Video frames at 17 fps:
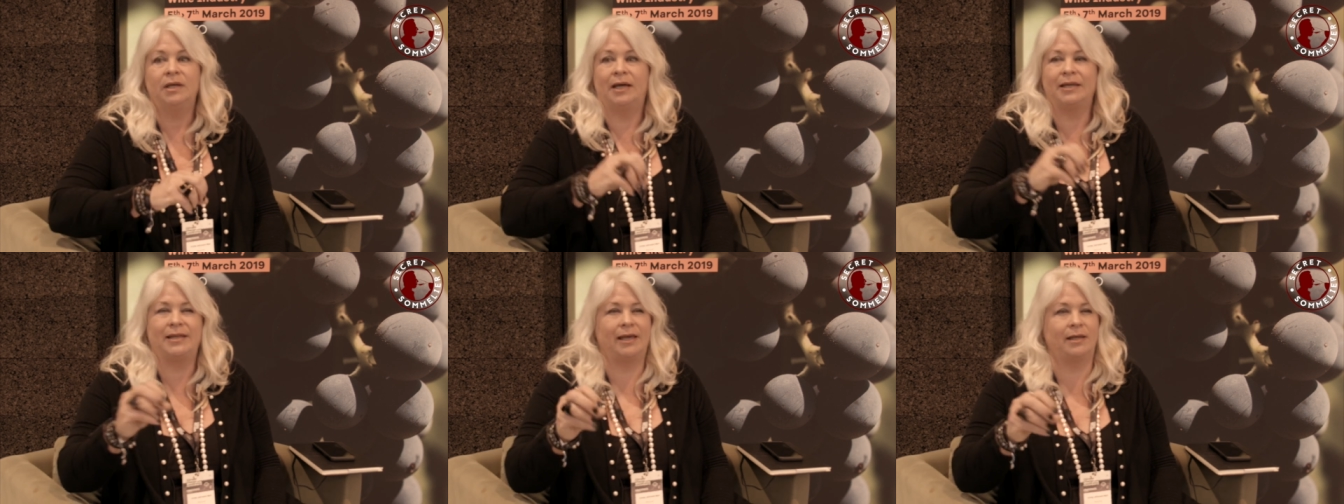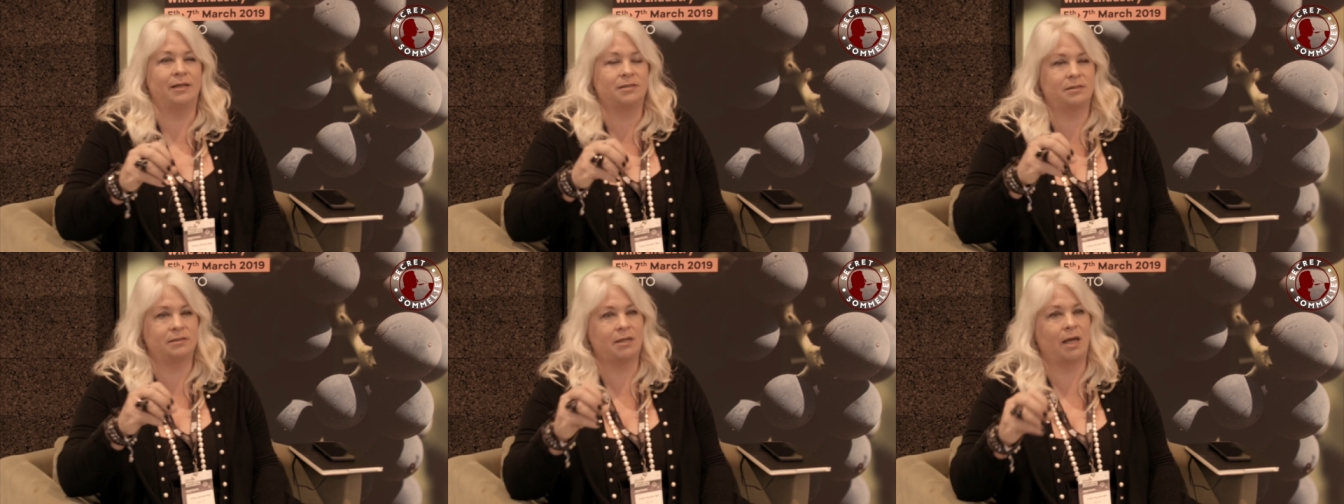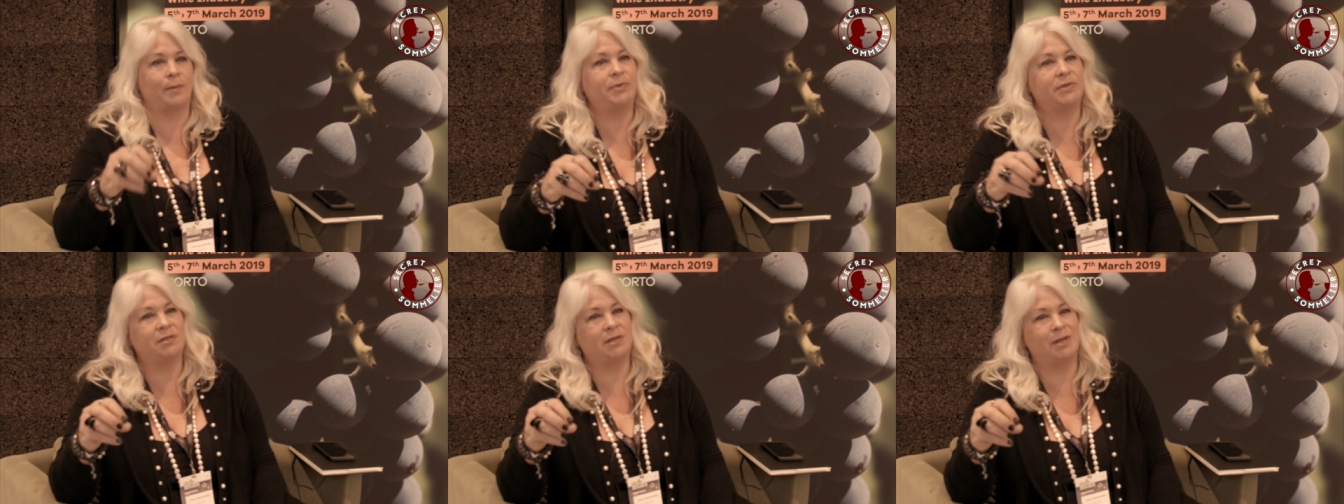Again, it's
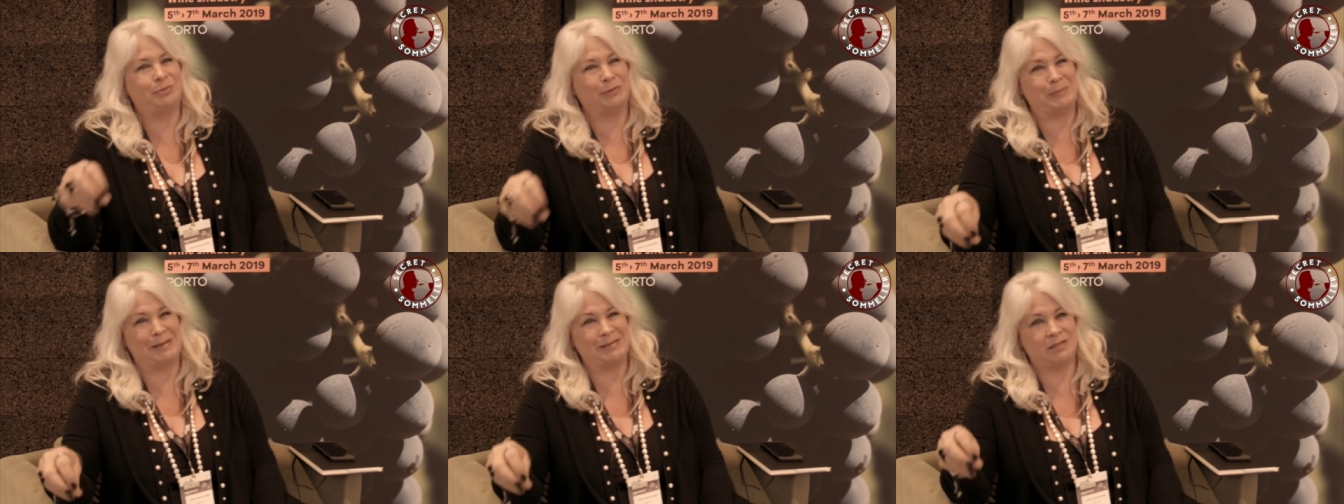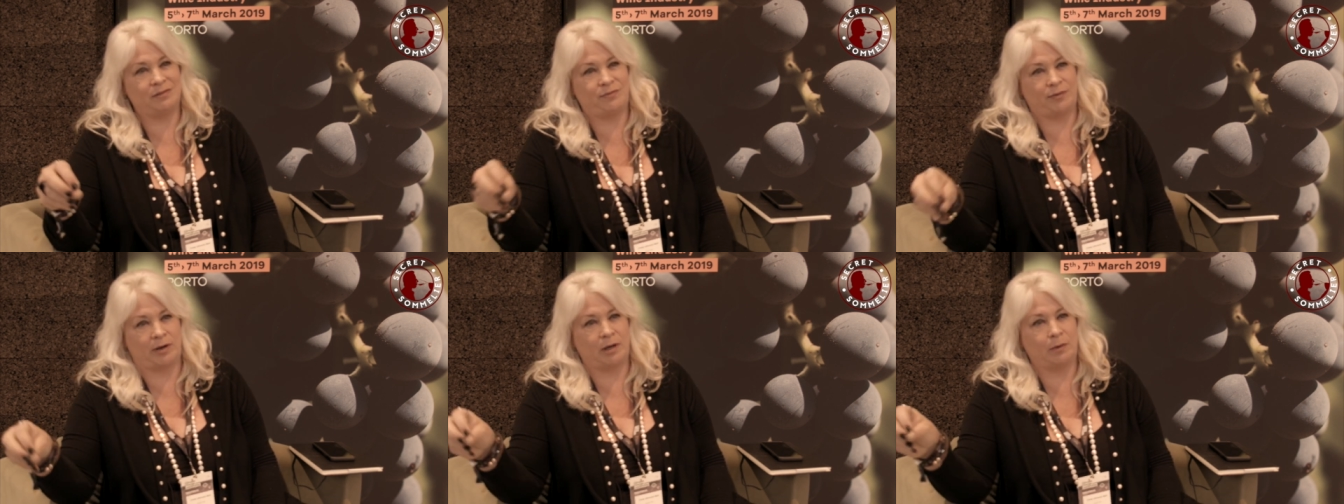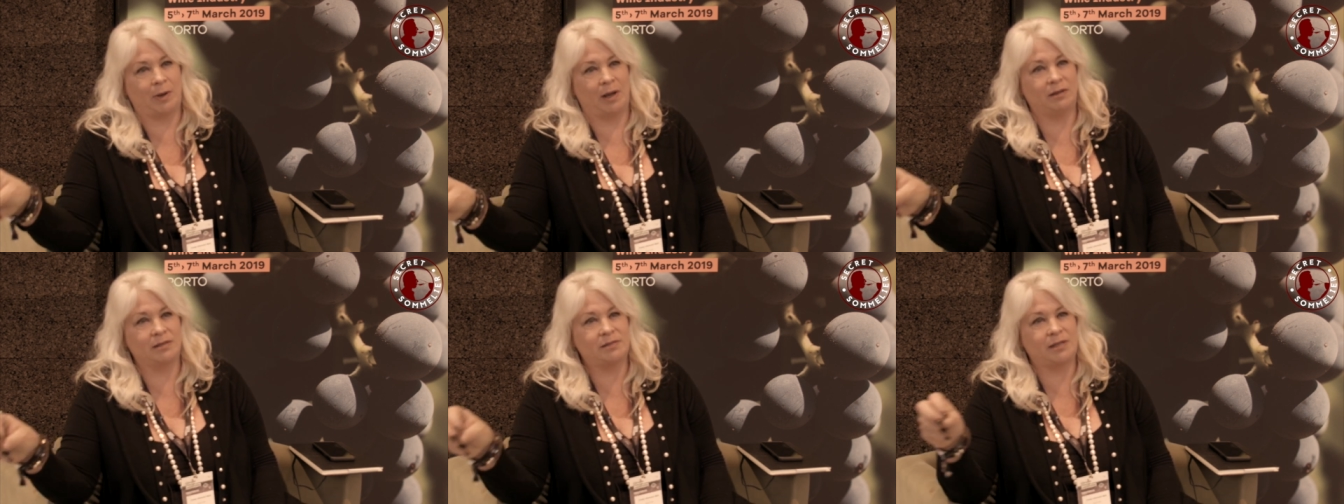not been implemented very
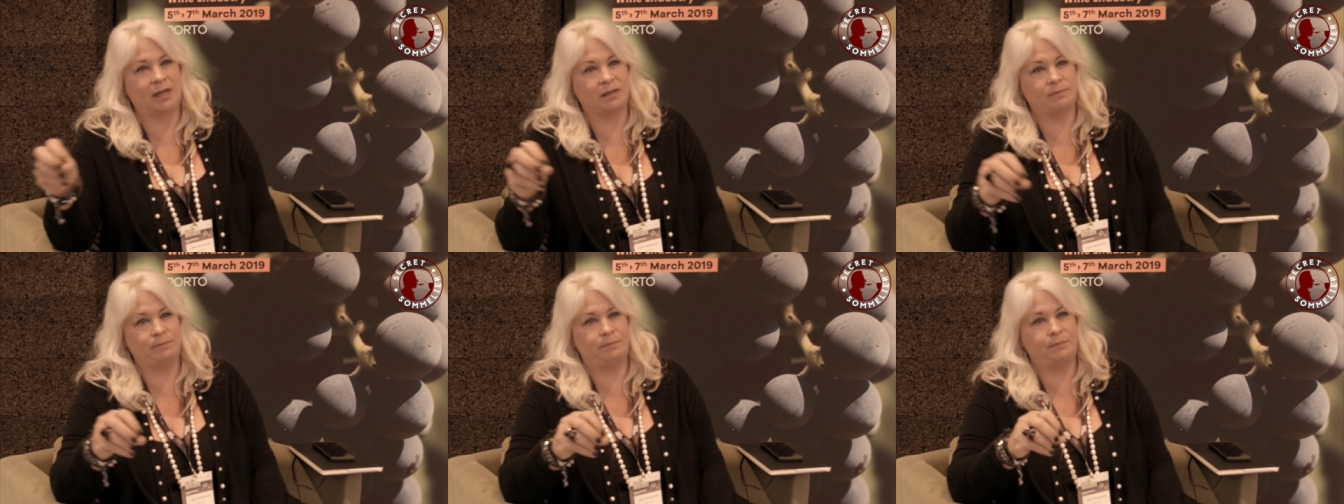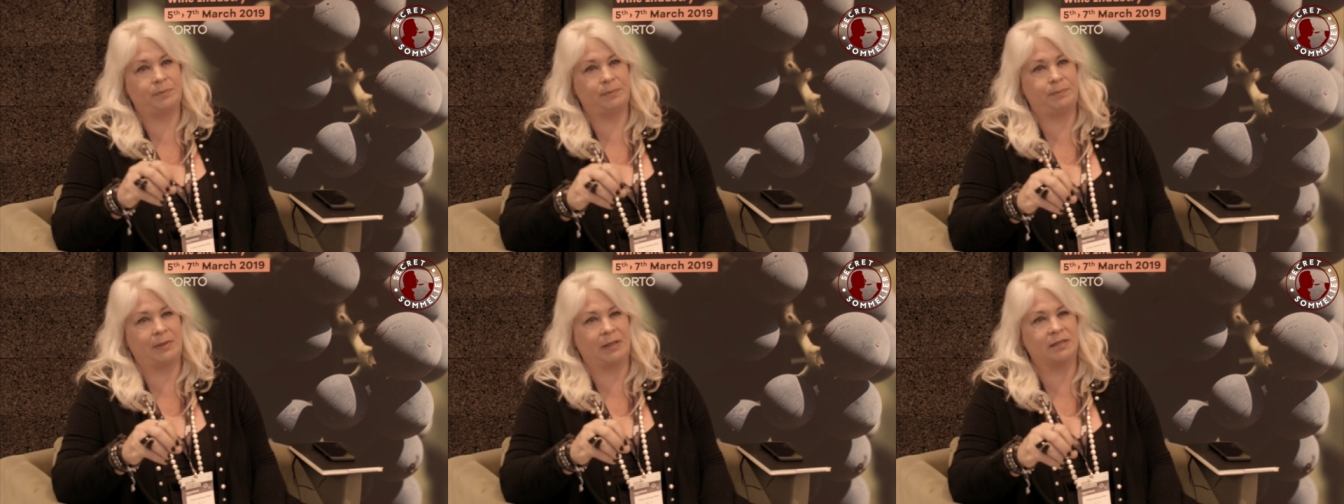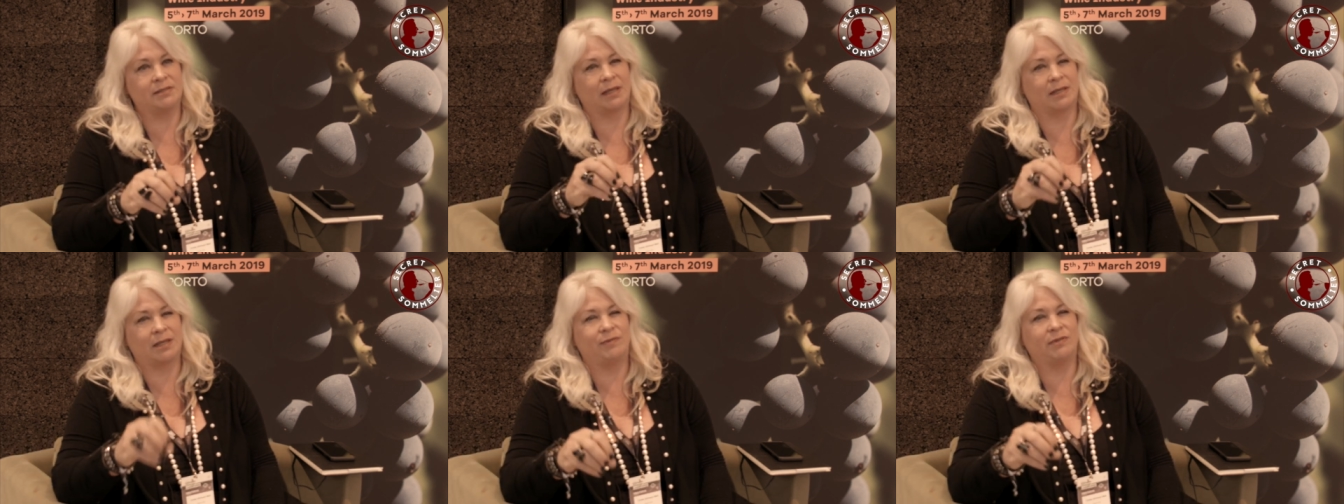well. It's not,
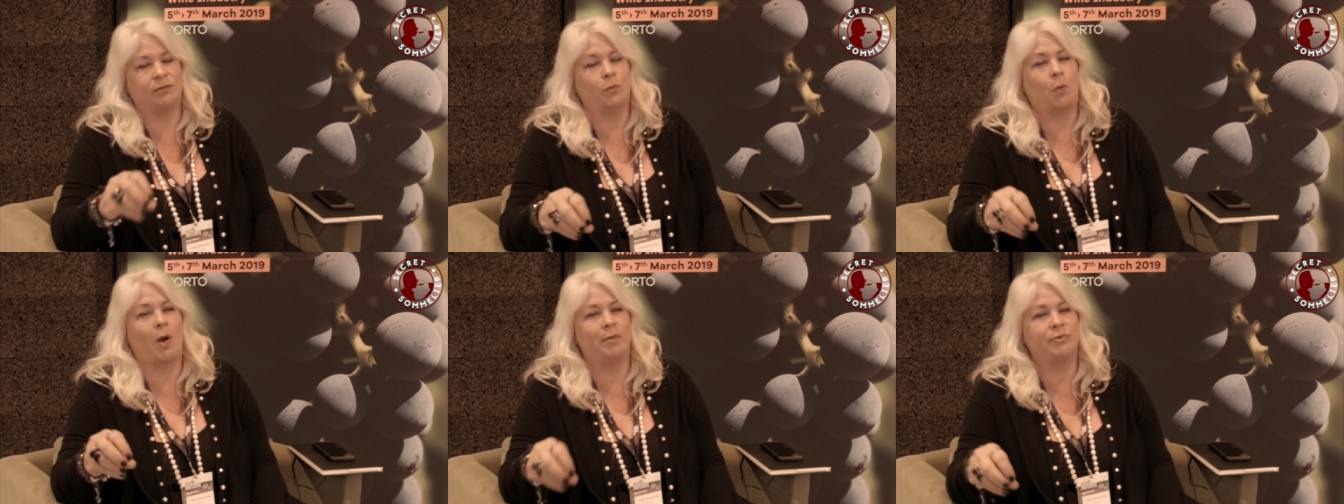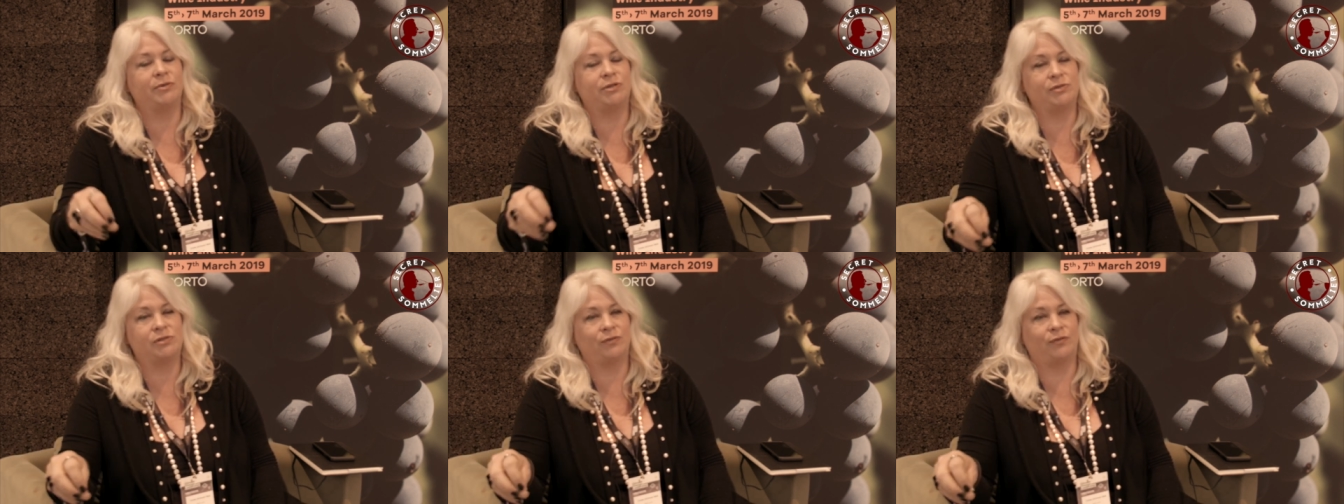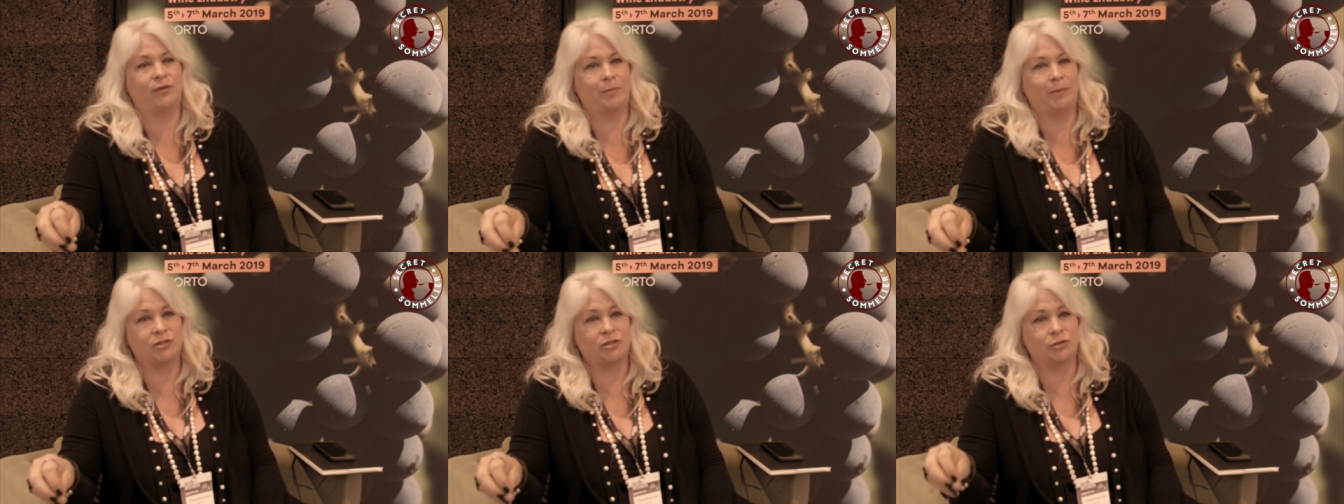it's not giving the wine producer
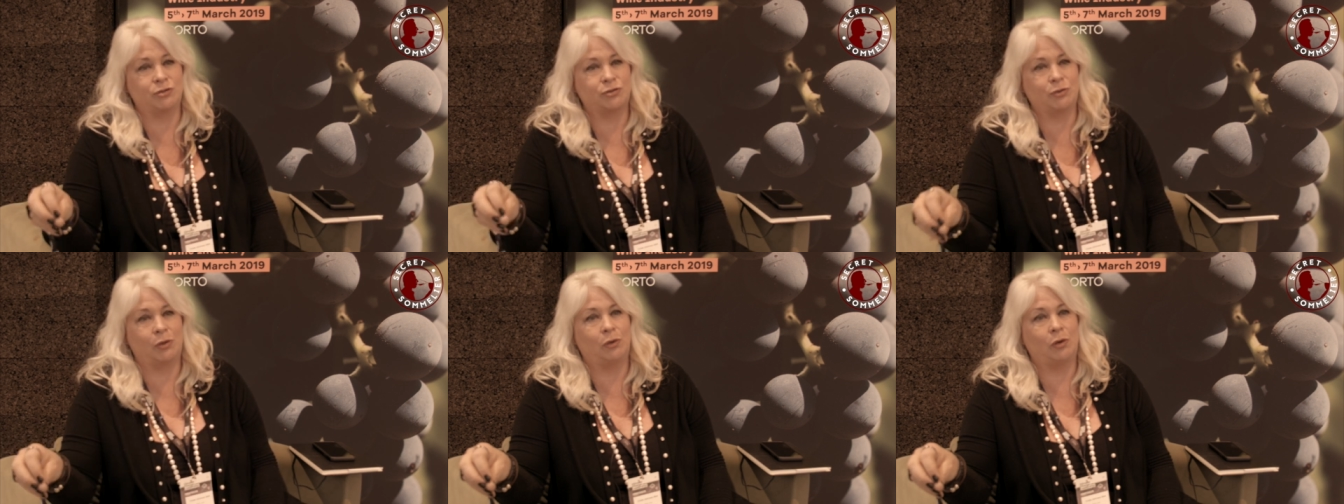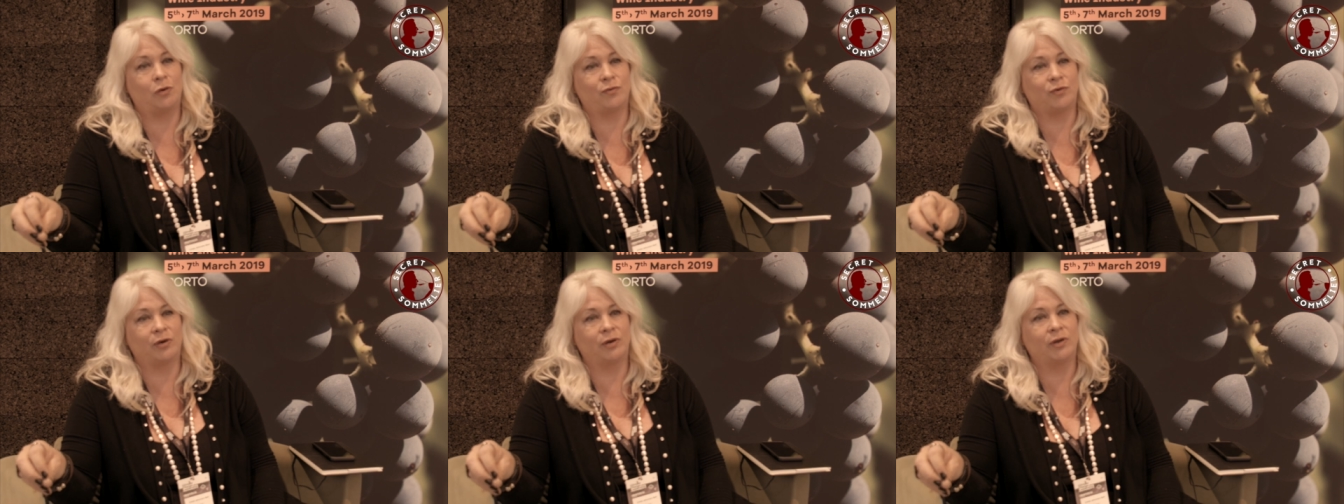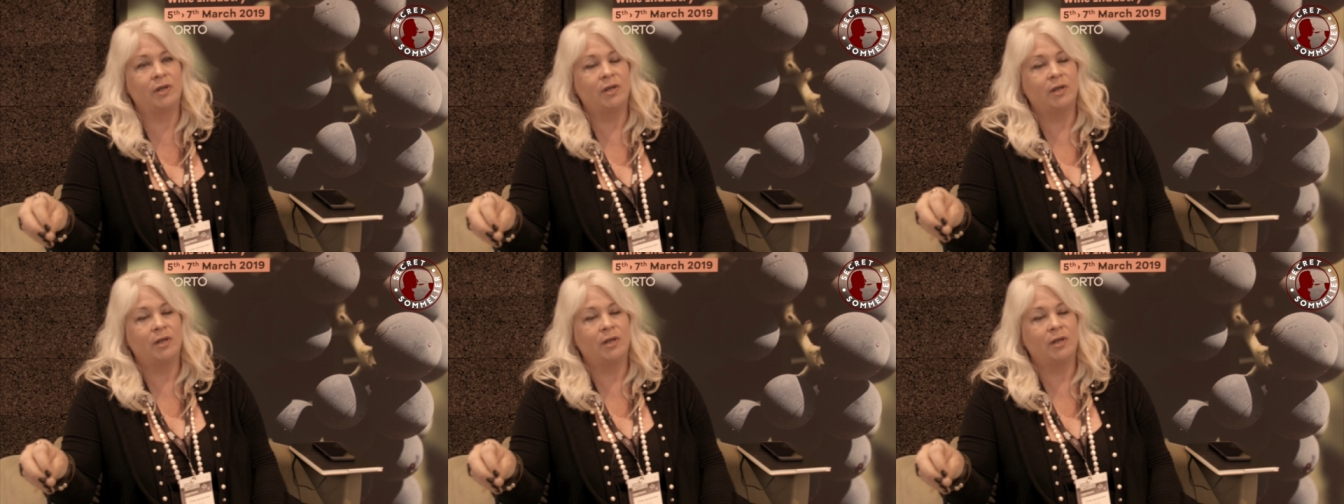very much control over